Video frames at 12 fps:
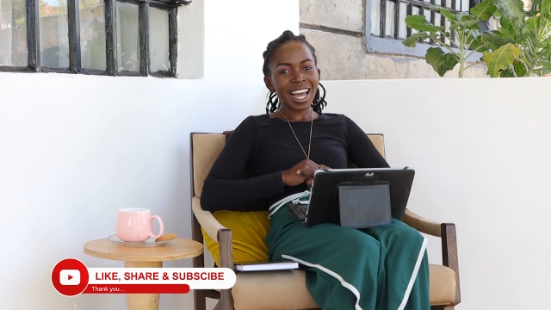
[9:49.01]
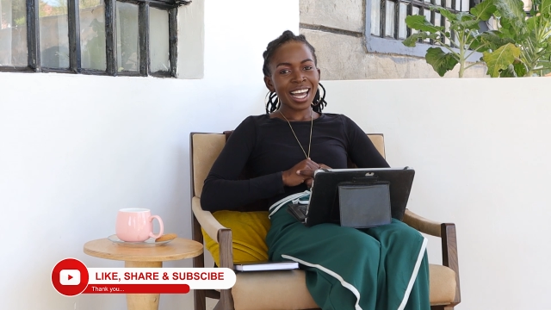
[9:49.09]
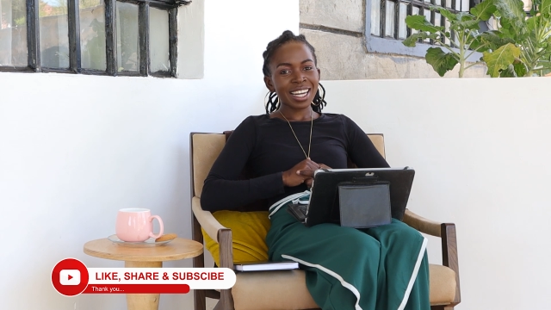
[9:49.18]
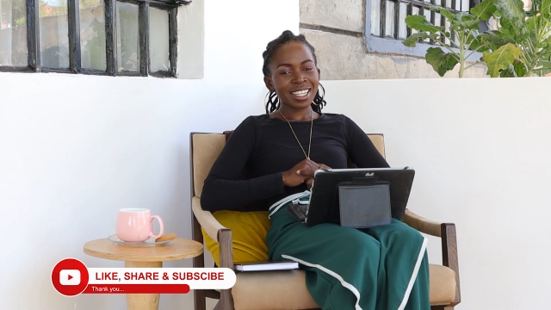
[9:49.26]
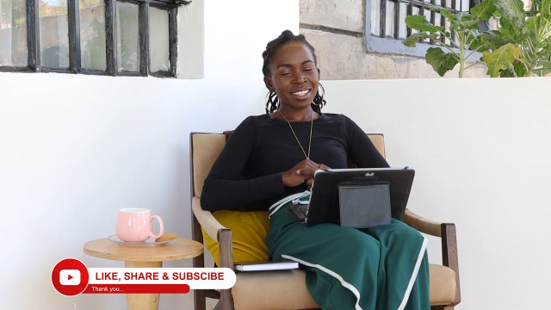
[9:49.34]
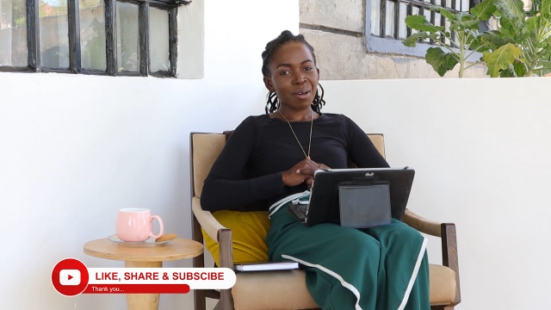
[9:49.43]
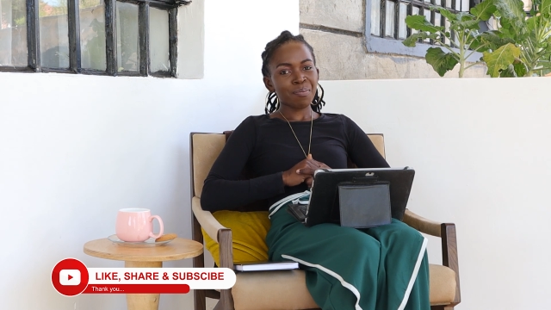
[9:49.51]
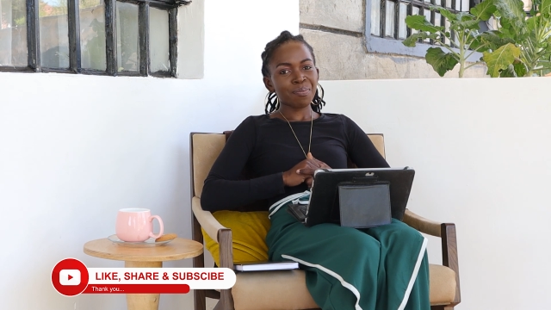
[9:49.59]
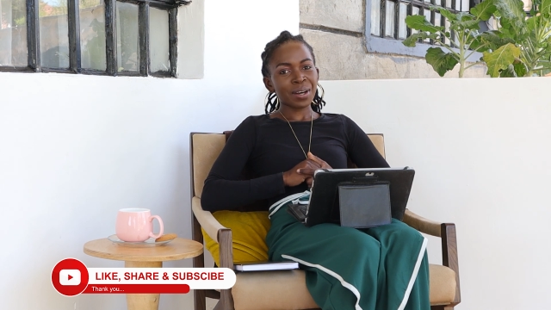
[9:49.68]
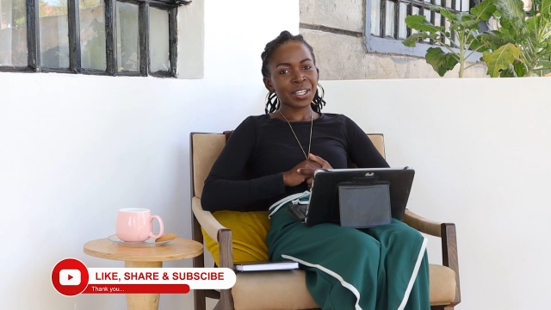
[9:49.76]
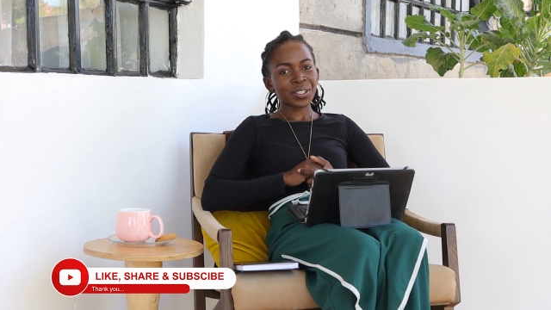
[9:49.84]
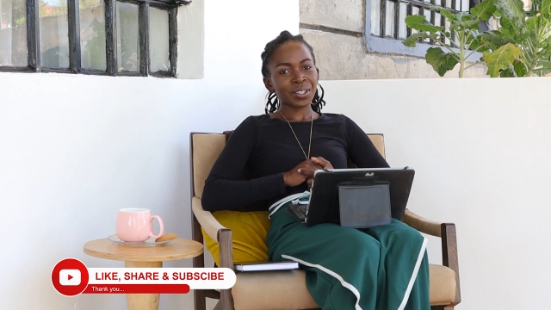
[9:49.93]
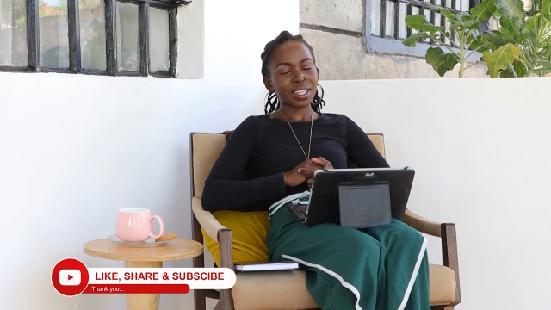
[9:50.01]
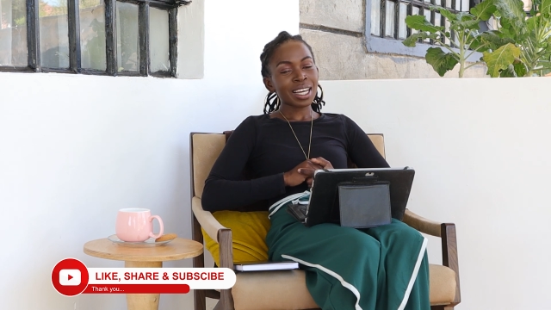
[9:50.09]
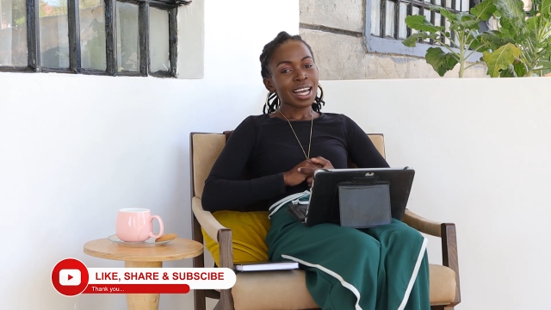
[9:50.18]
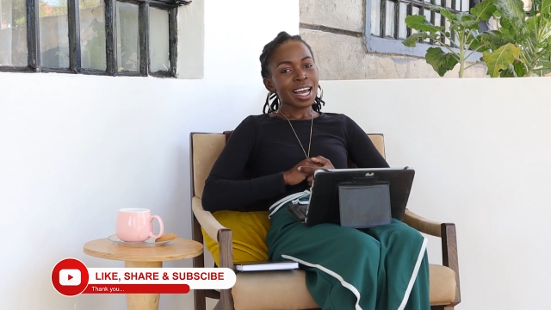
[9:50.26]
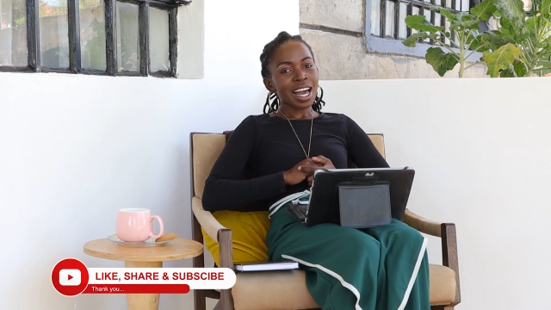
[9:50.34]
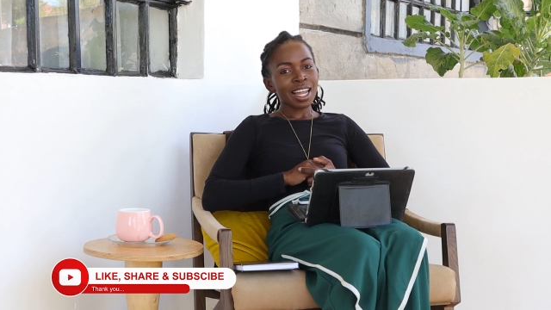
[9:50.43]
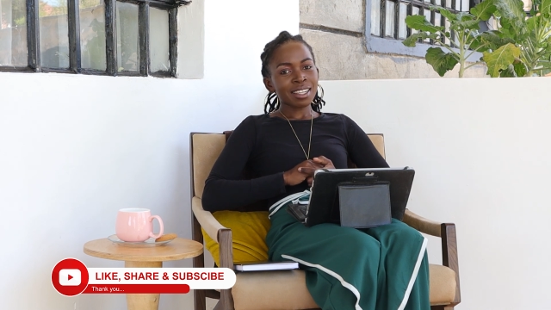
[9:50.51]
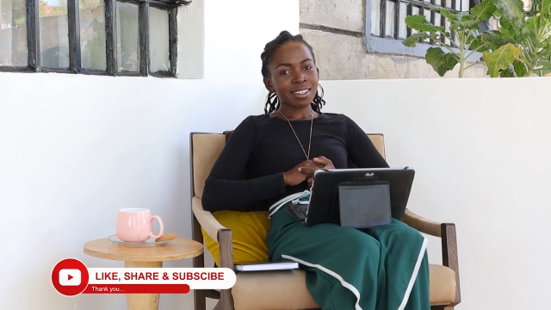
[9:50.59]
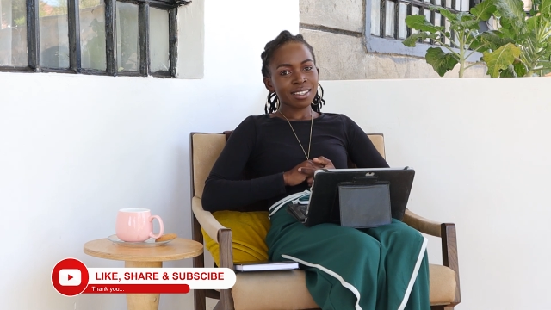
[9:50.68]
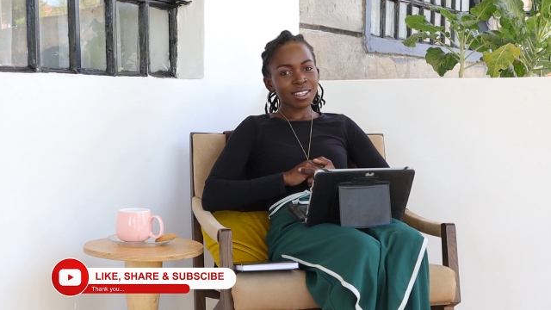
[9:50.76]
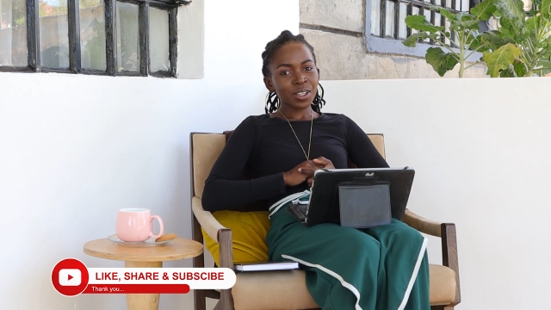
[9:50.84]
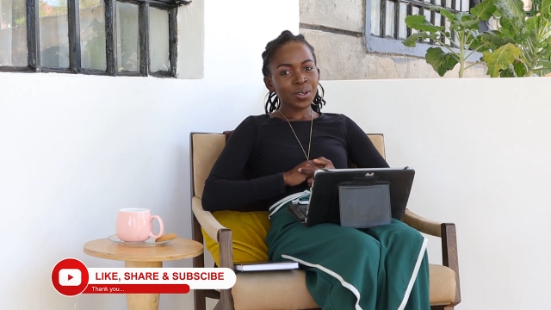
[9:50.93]
add some passion. I'll
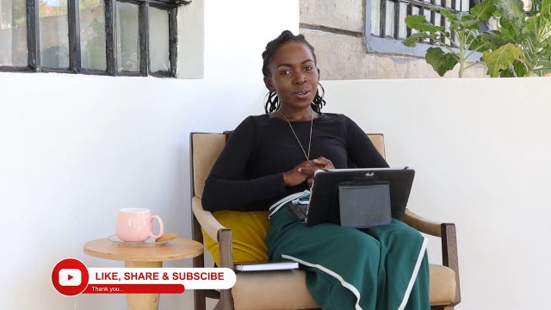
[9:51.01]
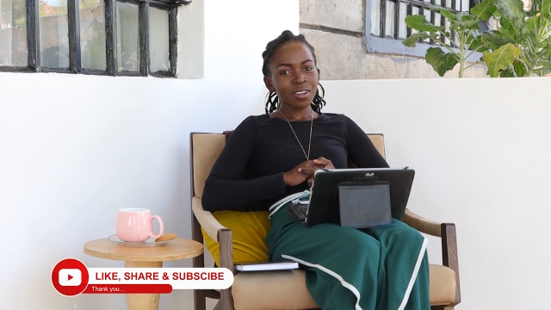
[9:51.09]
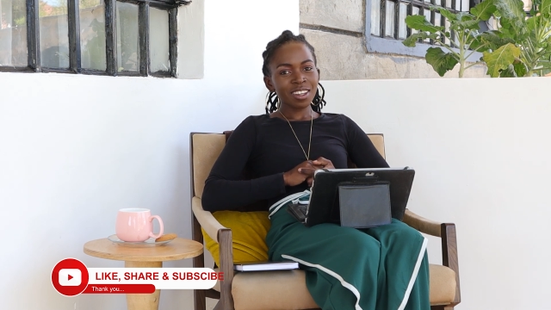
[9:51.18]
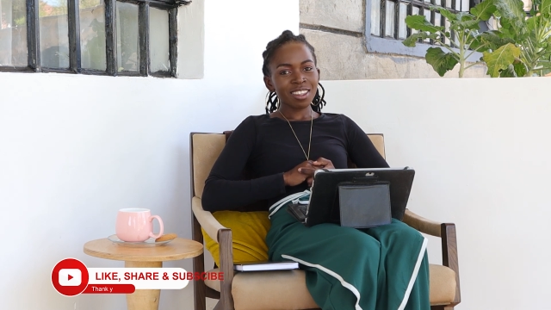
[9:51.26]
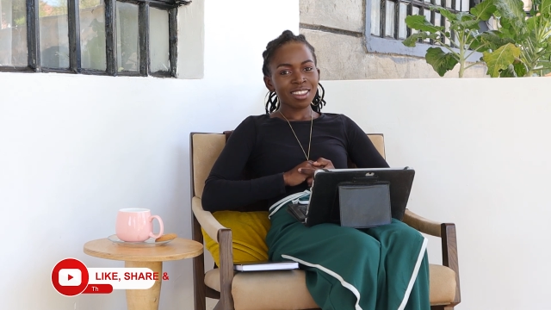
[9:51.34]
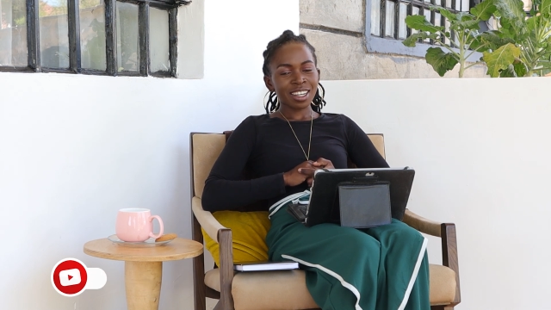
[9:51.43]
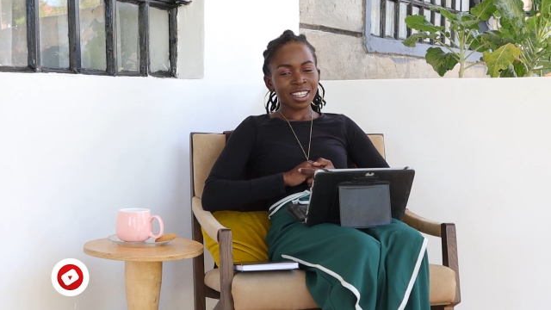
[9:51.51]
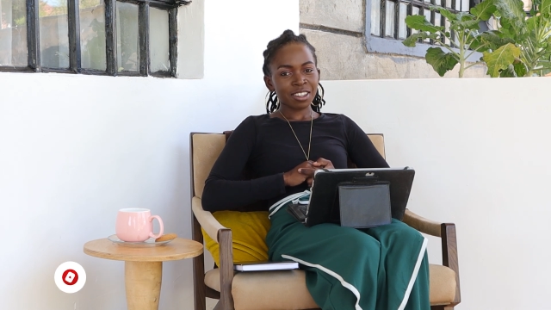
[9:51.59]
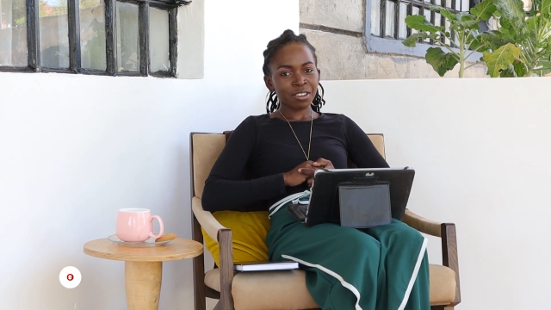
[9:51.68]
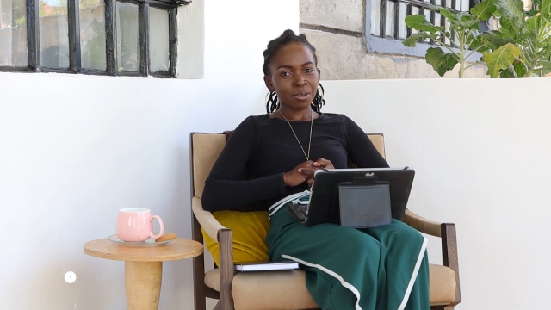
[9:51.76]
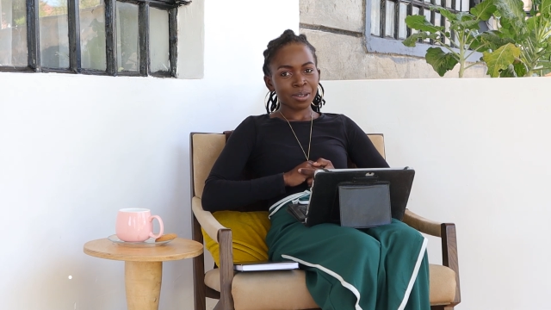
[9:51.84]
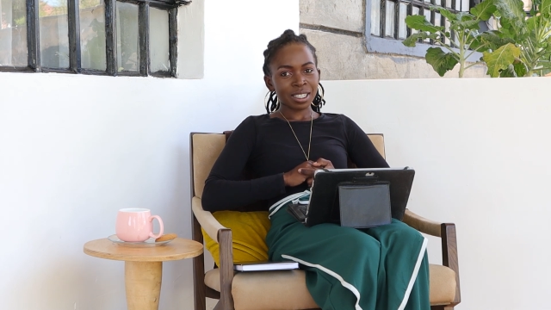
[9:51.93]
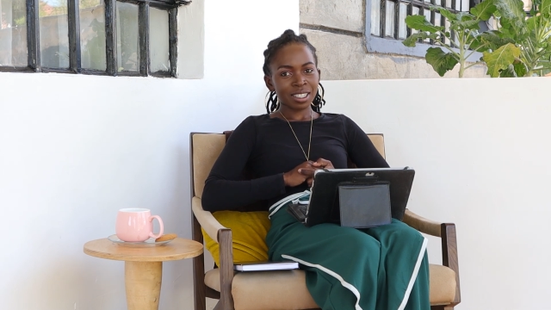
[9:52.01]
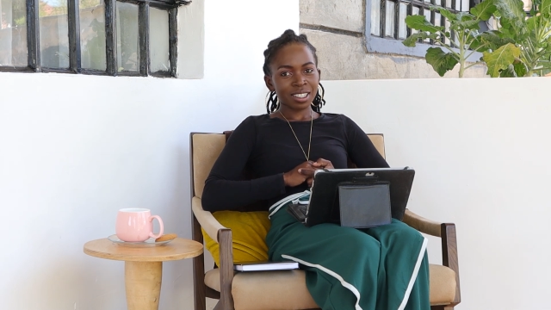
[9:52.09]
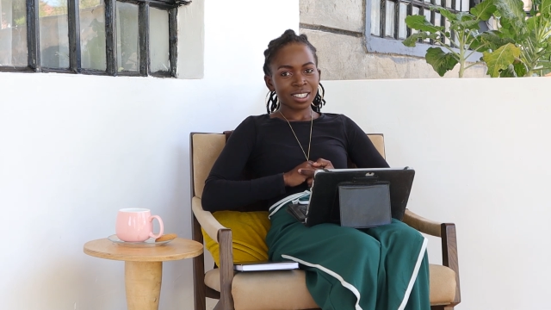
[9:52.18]
see you in the next one.